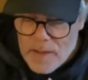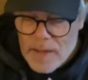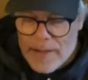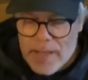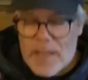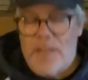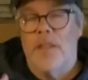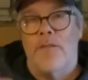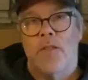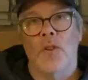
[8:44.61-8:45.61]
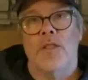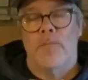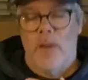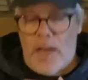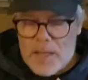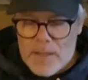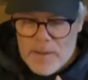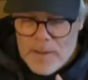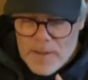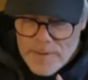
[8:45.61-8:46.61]
And then as the flu spread,
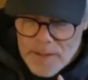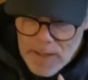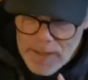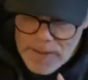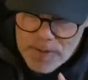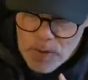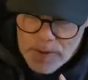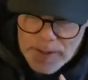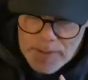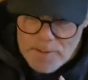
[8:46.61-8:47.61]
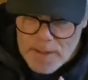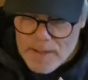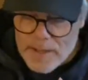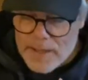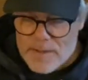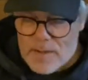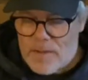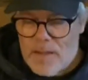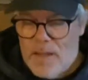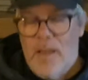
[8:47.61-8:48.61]
then high school games got canceled.